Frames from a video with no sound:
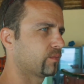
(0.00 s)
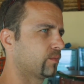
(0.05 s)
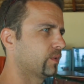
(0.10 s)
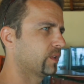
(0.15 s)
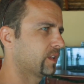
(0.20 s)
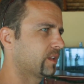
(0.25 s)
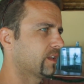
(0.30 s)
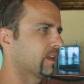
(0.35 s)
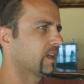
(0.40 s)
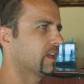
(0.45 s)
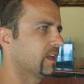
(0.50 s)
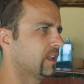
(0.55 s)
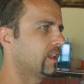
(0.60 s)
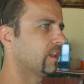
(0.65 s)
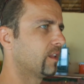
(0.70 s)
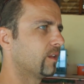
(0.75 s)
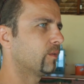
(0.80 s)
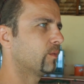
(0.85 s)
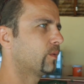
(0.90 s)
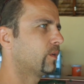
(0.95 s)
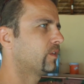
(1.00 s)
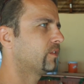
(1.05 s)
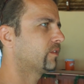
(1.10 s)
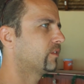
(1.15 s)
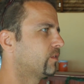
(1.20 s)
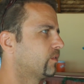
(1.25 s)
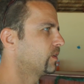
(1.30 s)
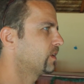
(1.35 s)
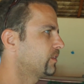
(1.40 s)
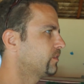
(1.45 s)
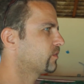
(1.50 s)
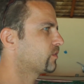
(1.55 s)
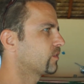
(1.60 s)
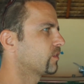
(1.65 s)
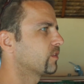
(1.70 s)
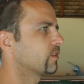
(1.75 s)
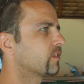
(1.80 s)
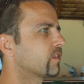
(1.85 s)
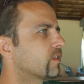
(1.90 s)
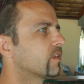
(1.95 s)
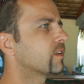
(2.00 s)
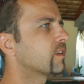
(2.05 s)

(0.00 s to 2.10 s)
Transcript: what the hell? Where is the restaurant?